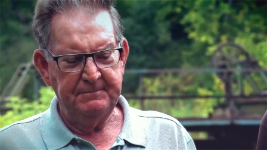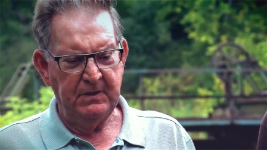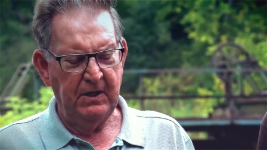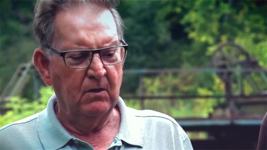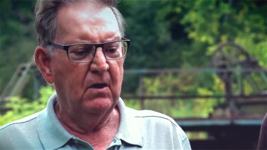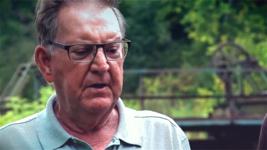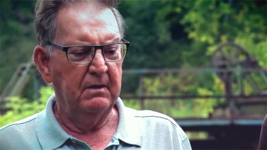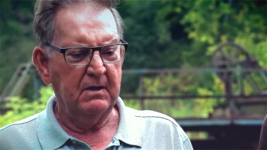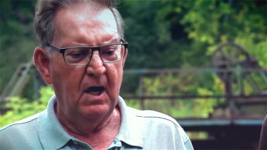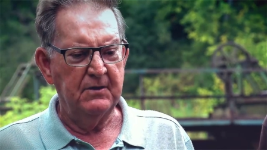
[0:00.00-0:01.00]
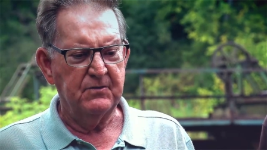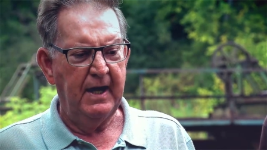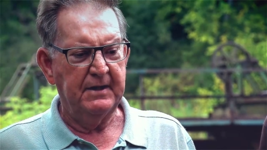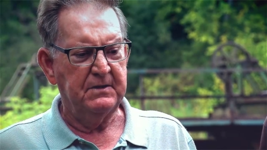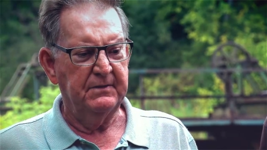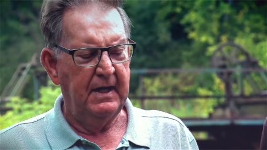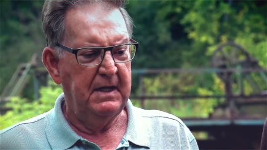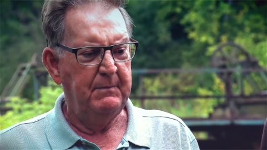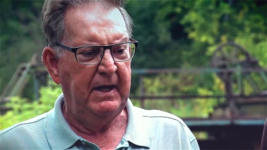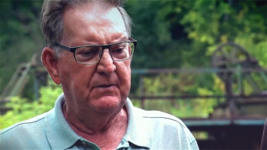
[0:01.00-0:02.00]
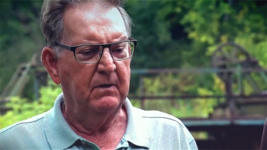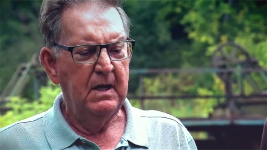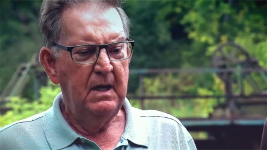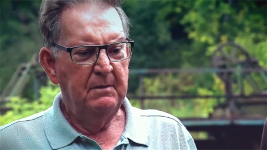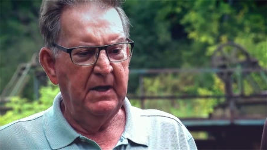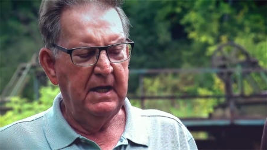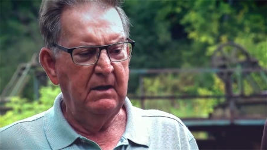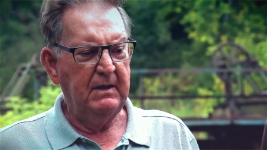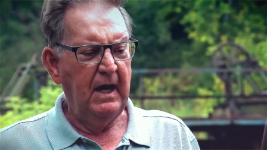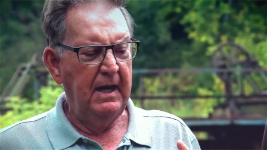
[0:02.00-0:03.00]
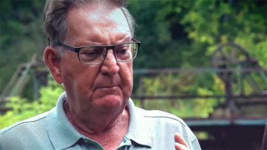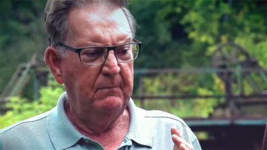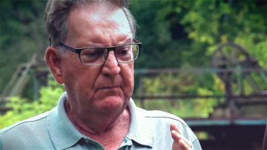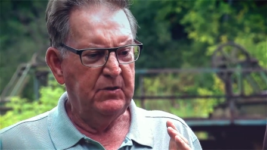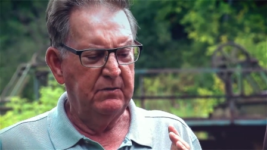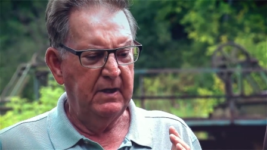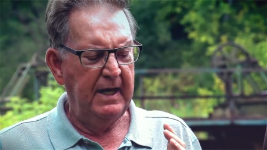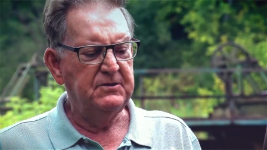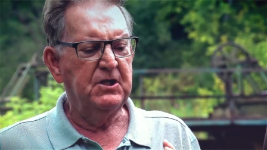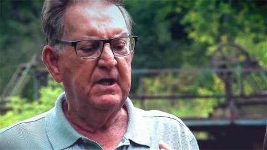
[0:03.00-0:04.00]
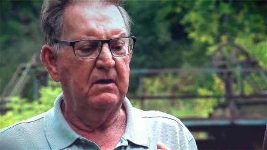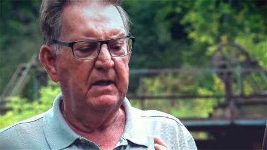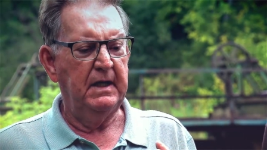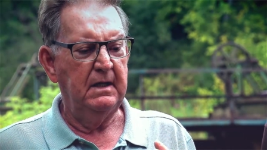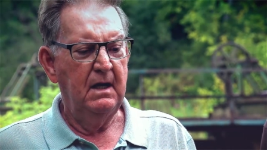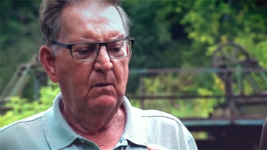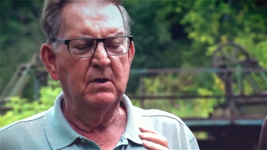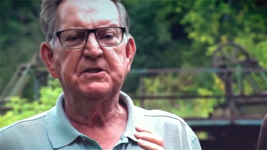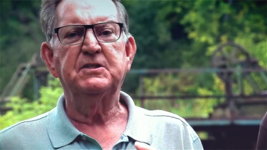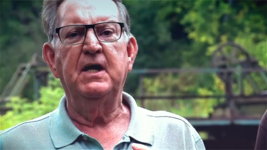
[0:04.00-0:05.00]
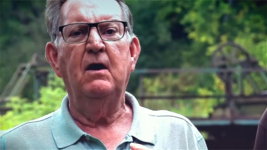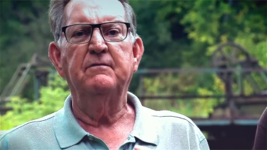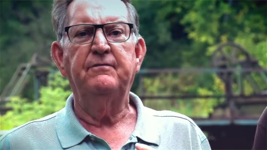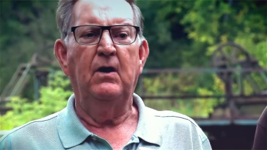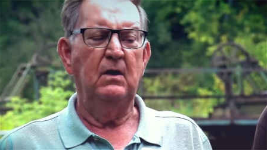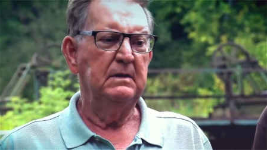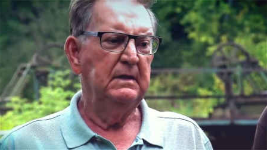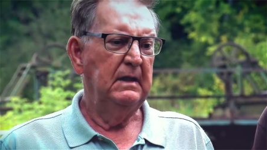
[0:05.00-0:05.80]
earlier contractor that he made do, but he came to the engineering was his downfall.